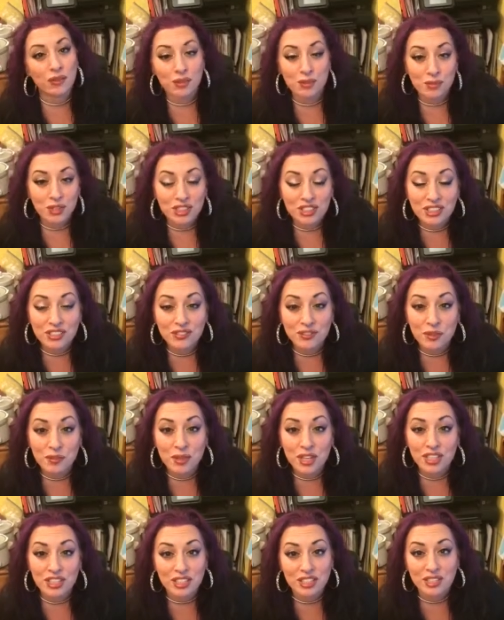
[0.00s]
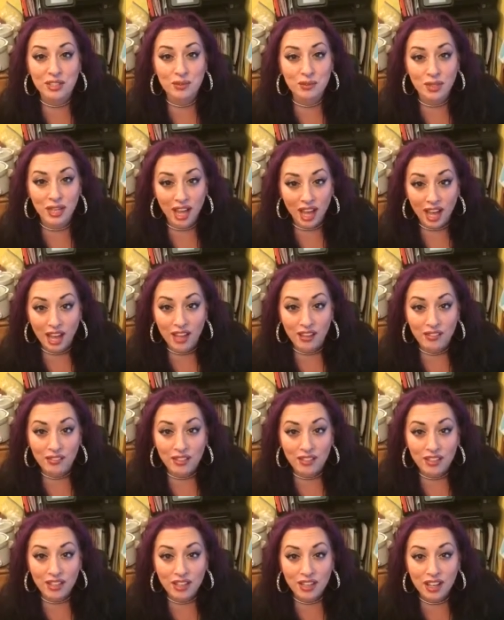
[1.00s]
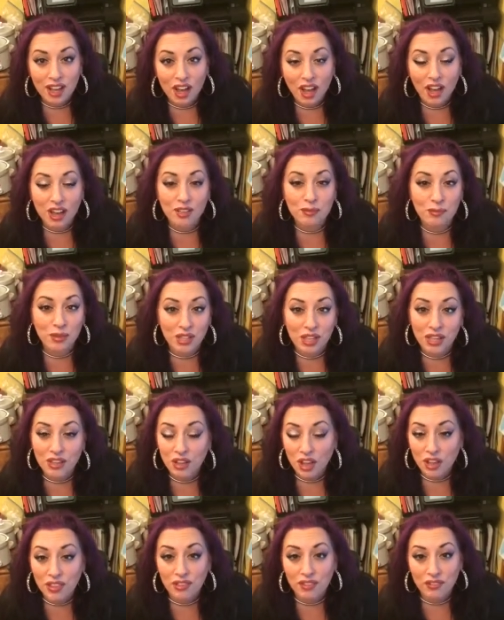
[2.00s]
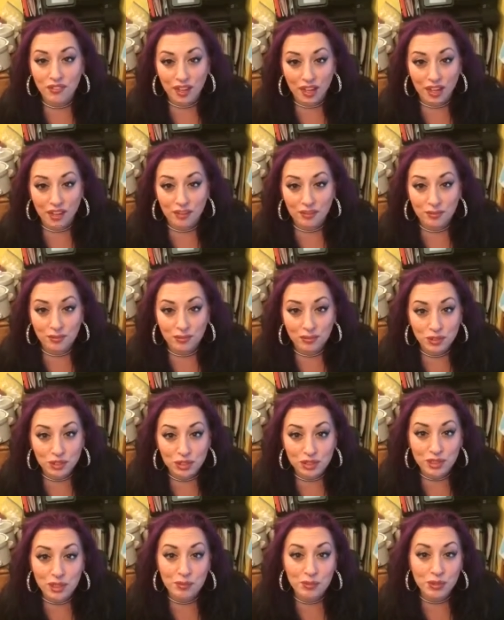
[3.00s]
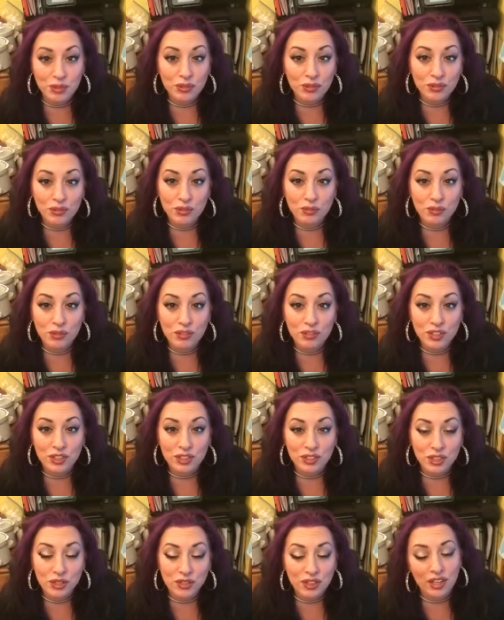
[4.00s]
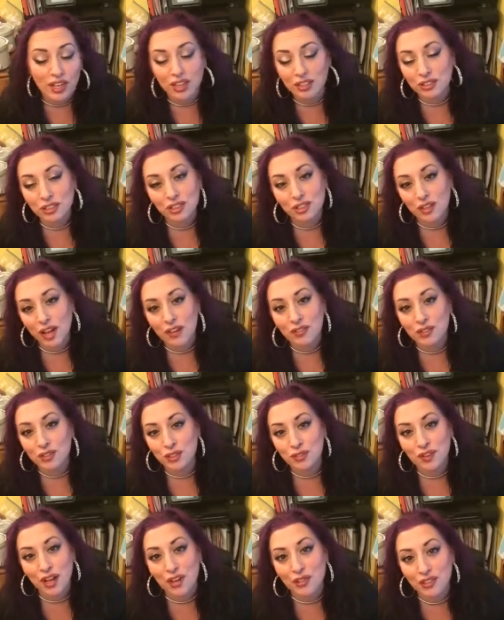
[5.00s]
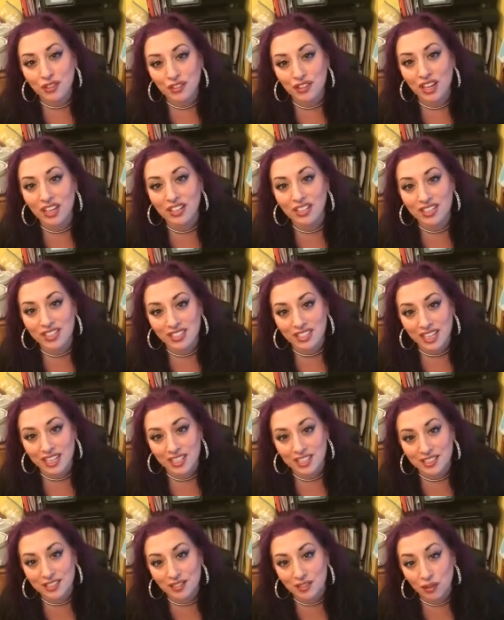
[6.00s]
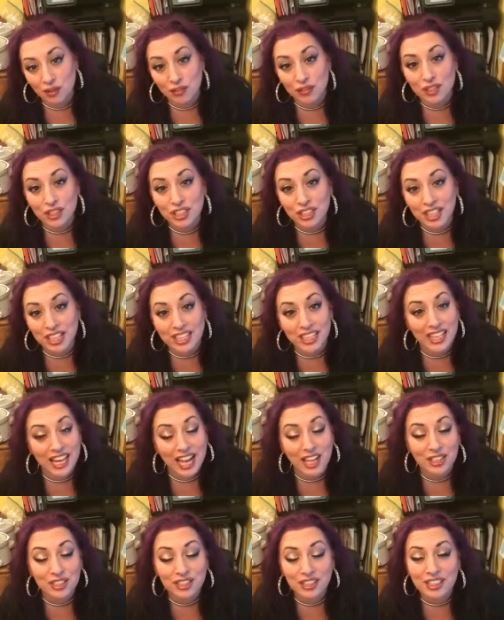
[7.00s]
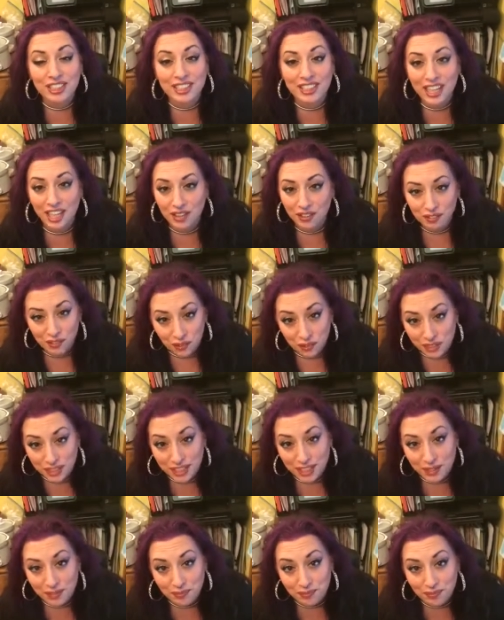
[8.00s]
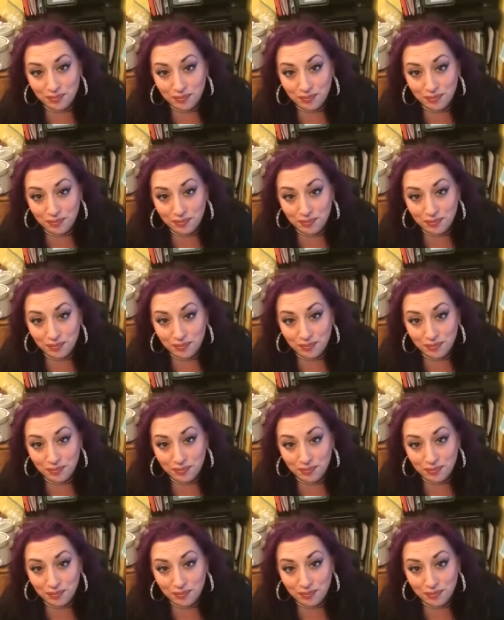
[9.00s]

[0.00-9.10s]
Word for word: you as much information as we have on Blood on the Veil, which is a beautiful moving show that actually travels around the United States, originated actually in California.